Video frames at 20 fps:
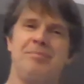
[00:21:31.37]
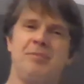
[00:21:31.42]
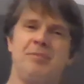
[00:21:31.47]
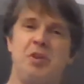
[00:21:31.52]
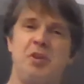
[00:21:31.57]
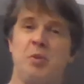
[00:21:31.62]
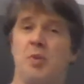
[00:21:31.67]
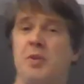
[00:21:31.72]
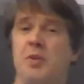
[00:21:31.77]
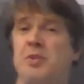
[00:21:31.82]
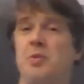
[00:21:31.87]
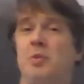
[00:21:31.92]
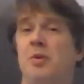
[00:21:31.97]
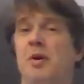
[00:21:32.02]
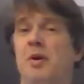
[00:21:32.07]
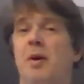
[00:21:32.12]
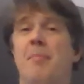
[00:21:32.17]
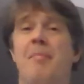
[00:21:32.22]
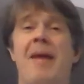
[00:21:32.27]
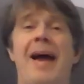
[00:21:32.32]
Do you want to
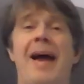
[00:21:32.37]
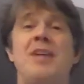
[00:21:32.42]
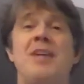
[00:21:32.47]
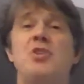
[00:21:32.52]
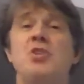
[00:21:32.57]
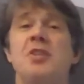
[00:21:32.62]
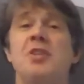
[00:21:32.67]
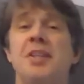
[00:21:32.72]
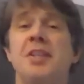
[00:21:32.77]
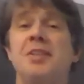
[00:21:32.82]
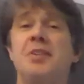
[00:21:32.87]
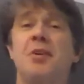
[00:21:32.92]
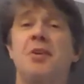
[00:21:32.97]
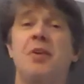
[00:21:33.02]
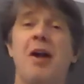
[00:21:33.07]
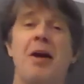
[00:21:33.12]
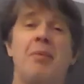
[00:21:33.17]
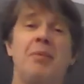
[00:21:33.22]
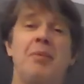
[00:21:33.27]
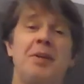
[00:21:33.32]
imagine that they're
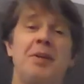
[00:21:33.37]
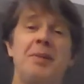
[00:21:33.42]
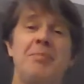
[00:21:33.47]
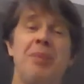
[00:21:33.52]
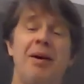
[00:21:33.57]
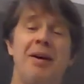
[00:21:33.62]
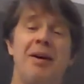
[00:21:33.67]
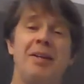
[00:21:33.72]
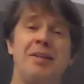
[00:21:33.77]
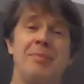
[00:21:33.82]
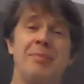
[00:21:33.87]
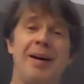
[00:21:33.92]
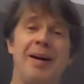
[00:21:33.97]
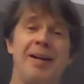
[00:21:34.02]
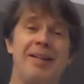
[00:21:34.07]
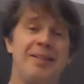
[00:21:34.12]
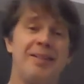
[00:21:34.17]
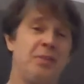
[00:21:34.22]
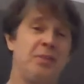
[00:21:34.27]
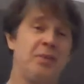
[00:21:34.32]
not really blind
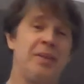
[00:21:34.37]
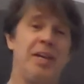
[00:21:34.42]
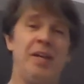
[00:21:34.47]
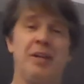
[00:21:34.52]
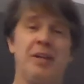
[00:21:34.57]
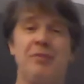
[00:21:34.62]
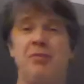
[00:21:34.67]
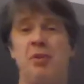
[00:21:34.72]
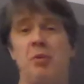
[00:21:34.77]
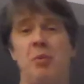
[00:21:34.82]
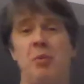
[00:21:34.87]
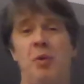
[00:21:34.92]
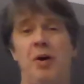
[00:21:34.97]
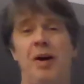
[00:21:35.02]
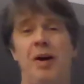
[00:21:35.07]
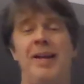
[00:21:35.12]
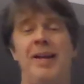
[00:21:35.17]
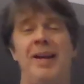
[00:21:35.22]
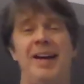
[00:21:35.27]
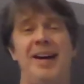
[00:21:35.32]
about it? You can if you
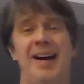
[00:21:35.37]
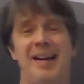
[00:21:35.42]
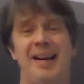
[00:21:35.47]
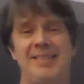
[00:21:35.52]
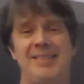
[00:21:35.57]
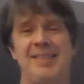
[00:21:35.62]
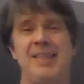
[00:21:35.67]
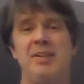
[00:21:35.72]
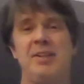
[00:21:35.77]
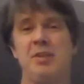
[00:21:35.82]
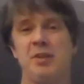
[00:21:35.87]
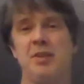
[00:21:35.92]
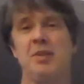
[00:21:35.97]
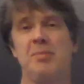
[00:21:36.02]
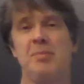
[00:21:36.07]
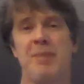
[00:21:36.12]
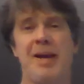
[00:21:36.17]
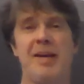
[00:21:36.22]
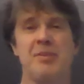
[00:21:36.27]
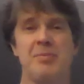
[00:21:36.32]
want. I think you
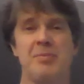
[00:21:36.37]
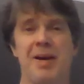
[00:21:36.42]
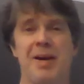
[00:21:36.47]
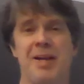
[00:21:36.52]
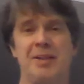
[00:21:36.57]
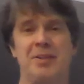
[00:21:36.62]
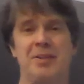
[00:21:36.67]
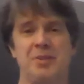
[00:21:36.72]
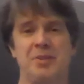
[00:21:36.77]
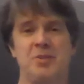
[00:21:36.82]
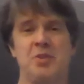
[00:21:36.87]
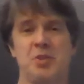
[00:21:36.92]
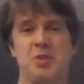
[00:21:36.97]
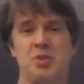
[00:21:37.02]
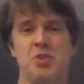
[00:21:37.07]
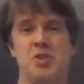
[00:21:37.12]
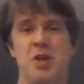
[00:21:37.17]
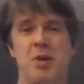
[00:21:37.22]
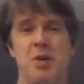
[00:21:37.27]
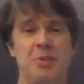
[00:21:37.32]
can mathematically just
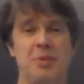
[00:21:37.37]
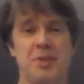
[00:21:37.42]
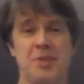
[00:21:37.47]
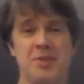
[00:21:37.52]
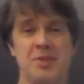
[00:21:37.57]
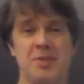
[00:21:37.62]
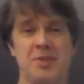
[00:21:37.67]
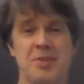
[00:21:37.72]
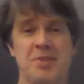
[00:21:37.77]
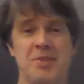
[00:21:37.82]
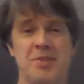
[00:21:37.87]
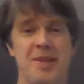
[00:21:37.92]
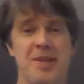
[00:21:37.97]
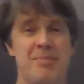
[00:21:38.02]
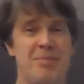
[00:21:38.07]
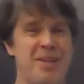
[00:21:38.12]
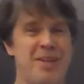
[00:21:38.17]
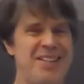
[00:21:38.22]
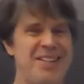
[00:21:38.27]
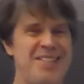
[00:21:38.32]
show that it's the same.
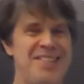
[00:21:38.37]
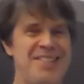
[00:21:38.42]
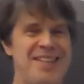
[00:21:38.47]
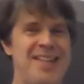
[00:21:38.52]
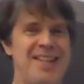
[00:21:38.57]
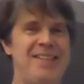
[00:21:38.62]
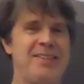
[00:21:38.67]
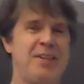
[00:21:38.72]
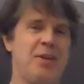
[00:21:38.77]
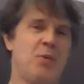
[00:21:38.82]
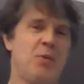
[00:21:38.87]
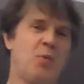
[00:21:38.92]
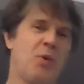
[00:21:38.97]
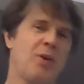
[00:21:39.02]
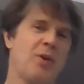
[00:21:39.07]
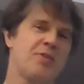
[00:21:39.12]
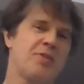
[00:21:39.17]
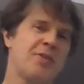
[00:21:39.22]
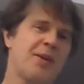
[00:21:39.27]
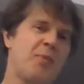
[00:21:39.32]
But it is neat that it
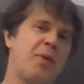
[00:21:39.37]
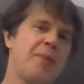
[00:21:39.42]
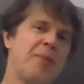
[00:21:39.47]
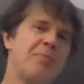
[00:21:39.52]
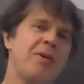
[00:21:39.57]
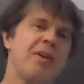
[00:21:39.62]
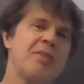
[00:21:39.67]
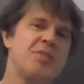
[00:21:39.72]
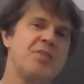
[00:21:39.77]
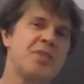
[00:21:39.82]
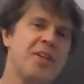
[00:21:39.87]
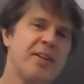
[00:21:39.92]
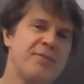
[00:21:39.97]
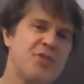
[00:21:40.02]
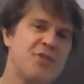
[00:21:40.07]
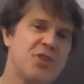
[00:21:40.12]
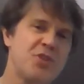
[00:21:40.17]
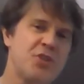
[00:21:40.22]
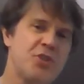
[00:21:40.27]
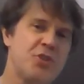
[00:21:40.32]
works that way because it
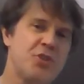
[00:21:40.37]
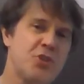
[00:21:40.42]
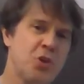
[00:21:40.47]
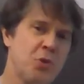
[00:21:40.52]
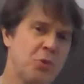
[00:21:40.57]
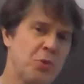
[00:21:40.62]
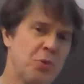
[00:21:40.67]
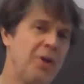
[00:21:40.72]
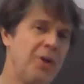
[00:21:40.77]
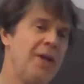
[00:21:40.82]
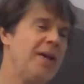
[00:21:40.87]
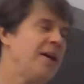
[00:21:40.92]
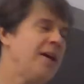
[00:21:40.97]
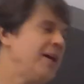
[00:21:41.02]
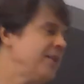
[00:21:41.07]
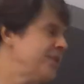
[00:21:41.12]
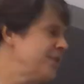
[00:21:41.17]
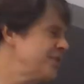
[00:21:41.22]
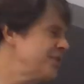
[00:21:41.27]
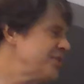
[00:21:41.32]
gives us a tool.
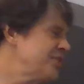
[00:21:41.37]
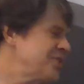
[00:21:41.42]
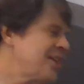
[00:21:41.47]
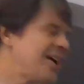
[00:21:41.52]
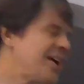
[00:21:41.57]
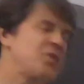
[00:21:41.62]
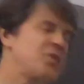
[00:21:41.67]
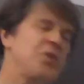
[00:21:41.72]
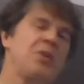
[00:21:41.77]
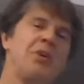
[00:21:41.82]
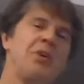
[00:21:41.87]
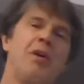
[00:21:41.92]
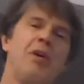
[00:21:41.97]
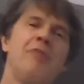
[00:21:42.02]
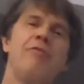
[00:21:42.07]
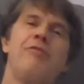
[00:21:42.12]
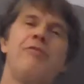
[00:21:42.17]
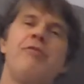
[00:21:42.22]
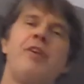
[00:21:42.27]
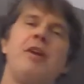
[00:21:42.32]
This is actually
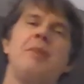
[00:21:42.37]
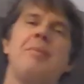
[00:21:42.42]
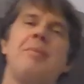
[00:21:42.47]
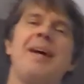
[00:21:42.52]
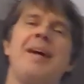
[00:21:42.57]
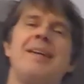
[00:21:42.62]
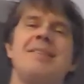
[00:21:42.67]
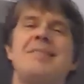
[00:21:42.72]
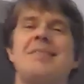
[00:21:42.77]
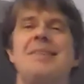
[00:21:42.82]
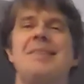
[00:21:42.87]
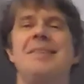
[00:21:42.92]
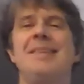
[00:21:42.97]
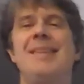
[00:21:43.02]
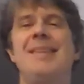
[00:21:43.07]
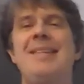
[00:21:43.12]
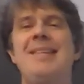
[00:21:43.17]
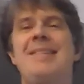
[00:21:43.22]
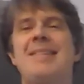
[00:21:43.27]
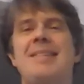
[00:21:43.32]
called Fermat's
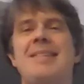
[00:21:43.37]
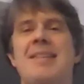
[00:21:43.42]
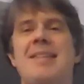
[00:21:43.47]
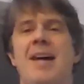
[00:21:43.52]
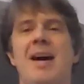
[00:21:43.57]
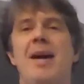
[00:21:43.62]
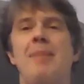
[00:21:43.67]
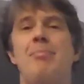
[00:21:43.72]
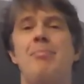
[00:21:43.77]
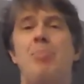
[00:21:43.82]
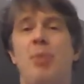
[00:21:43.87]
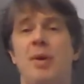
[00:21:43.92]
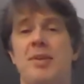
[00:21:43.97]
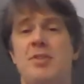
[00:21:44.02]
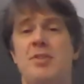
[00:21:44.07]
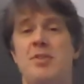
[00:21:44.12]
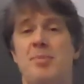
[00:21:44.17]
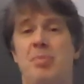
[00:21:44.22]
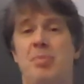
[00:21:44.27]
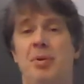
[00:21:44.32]
least time
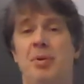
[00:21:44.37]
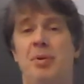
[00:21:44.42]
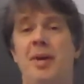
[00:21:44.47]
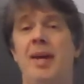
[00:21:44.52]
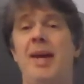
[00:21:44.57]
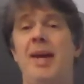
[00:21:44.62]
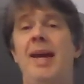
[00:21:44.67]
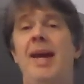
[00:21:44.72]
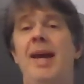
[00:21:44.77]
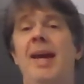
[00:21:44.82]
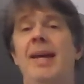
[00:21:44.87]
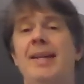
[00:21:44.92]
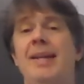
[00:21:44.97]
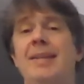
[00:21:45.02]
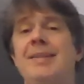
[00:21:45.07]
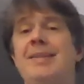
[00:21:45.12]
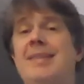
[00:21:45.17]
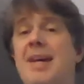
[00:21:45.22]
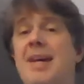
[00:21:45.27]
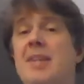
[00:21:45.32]
principle. And
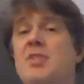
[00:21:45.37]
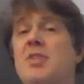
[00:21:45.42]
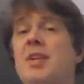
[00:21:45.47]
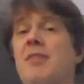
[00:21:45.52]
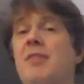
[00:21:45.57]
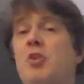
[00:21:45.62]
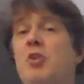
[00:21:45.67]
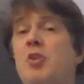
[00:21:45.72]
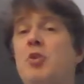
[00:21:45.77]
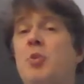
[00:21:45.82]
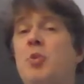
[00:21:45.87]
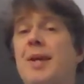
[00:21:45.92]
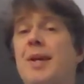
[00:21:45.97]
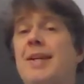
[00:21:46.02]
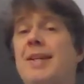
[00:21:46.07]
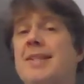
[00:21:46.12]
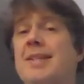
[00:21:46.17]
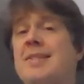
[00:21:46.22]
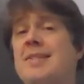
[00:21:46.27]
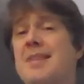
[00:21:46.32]
it does give you
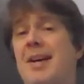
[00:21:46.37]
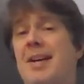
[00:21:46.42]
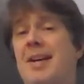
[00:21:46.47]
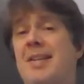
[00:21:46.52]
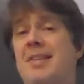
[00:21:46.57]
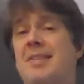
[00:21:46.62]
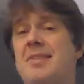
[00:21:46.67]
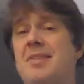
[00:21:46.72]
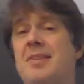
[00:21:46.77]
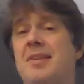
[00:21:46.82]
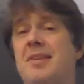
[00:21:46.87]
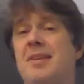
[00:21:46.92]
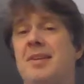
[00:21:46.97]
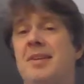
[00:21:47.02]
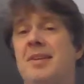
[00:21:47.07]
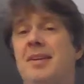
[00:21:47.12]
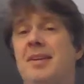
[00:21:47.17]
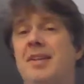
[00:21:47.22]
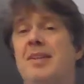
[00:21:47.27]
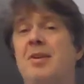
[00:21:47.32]
quick insights.
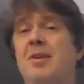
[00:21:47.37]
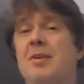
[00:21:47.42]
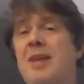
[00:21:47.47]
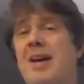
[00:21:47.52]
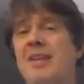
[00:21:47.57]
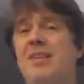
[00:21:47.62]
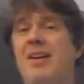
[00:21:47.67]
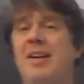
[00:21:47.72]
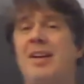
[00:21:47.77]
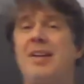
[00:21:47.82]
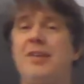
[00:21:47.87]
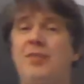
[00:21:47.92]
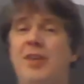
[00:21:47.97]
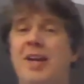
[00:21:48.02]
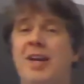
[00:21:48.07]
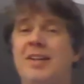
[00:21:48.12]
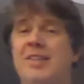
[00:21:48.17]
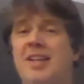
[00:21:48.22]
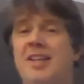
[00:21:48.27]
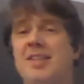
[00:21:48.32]
You know, kind of like if
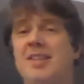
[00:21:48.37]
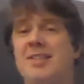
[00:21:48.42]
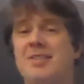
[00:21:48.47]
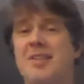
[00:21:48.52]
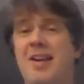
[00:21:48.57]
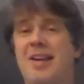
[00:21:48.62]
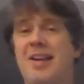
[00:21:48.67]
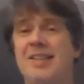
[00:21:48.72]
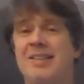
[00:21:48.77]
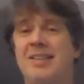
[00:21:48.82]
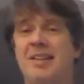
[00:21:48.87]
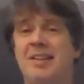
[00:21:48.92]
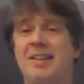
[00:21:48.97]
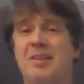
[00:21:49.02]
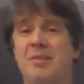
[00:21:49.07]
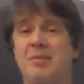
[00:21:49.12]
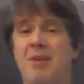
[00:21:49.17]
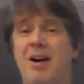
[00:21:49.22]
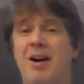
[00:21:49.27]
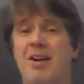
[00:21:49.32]
you had the insight that
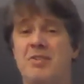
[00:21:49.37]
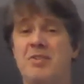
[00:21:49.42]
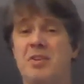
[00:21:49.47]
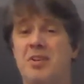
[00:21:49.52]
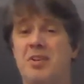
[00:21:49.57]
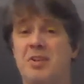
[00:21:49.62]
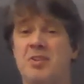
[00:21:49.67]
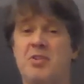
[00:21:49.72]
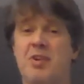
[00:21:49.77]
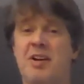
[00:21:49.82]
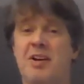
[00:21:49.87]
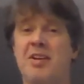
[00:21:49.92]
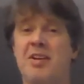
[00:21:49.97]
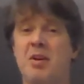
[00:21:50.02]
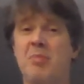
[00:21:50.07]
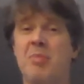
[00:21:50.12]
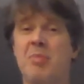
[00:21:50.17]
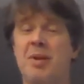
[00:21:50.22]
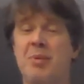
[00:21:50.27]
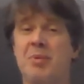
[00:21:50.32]
rocks are going to try to
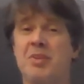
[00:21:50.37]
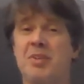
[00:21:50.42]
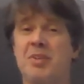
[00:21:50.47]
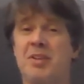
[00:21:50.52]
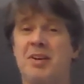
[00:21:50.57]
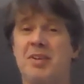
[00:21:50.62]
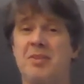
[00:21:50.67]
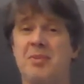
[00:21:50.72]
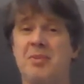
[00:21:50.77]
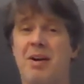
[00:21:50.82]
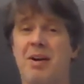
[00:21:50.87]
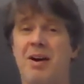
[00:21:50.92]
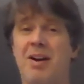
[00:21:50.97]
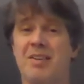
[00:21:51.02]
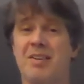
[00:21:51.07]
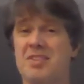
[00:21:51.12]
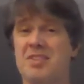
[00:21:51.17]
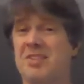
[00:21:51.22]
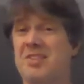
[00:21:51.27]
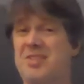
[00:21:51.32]
go be with the other
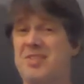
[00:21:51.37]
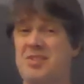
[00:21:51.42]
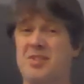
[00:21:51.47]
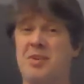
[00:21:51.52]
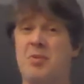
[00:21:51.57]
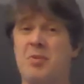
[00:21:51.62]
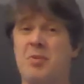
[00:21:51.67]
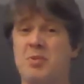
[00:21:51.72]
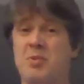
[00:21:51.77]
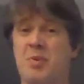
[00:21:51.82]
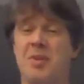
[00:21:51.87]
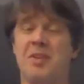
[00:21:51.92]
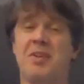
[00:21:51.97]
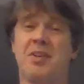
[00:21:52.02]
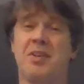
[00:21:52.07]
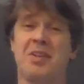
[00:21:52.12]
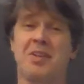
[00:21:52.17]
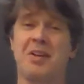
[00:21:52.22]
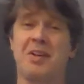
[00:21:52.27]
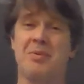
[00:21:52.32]
rocks, at least you know which way they're
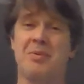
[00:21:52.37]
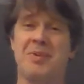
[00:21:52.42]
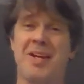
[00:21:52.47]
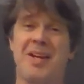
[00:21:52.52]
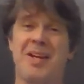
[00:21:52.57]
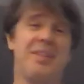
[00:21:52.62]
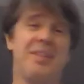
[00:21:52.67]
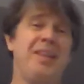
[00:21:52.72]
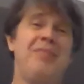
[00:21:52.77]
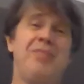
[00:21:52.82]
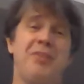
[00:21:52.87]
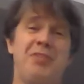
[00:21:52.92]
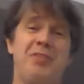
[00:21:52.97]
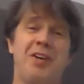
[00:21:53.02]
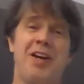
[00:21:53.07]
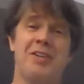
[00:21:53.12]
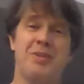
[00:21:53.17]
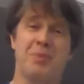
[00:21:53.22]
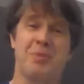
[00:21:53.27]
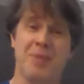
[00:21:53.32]
going to go down, even if you
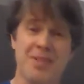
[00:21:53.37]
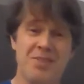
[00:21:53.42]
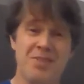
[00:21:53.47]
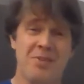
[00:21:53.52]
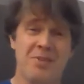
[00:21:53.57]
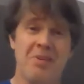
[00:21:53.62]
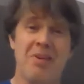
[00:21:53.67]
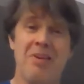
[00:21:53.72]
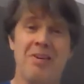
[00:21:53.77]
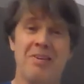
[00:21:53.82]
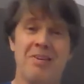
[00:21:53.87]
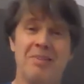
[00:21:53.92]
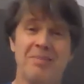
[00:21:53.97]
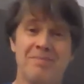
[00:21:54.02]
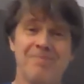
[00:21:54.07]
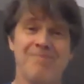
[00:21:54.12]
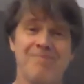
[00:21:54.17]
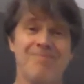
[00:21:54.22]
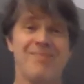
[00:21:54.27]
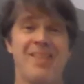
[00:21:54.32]
got the reason wrong.
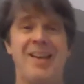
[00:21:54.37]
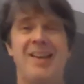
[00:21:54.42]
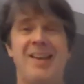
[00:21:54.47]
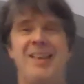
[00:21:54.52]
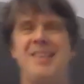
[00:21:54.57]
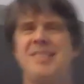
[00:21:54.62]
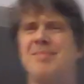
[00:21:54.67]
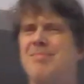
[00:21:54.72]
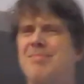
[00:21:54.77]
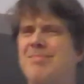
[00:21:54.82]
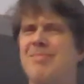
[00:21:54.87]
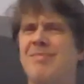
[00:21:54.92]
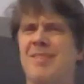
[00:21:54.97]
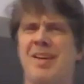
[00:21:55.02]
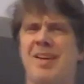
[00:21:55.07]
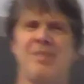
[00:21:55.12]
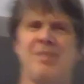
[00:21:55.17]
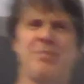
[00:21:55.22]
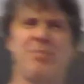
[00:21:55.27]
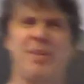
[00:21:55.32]

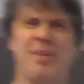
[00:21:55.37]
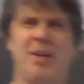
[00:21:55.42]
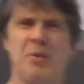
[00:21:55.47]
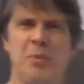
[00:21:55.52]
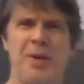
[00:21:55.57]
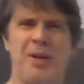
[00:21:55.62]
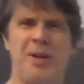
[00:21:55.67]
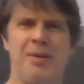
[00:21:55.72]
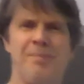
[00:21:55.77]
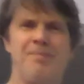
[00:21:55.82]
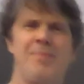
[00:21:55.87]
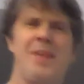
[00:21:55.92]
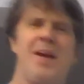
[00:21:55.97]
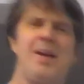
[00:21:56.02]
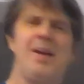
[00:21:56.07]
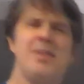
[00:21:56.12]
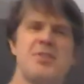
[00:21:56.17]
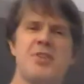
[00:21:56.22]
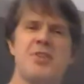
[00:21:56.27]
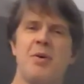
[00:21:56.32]
Kind of weird.
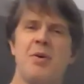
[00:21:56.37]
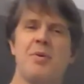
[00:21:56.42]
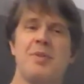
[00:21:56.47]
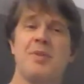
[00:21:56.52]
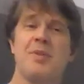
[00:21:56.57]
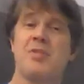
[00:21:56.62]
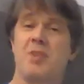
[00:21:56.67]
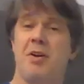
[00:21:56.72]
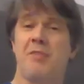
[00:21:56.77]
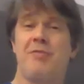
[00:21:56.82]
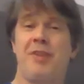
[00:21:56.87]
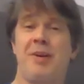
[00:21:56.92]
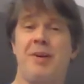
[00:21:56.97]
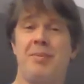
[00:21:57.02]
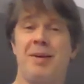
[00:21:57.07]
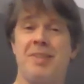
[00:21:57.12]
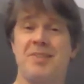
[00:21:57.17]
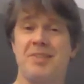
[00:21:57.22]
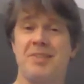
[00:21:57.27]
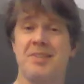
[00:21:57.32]
So it's called
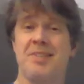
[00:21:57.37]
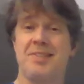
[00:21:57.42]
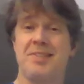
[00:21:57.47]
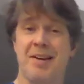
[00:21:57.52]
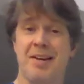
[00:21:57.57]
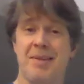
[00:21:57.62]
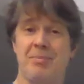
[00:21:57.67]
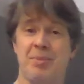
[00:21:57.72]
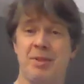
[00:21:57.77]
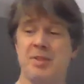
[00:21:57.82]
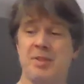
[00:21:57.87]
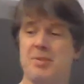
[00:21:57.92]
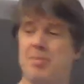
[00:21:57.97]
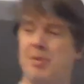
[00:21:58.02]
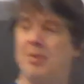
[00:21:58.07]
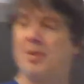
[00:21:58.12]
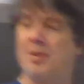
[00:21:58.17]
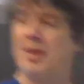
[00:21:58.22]
Fermat's least time principle.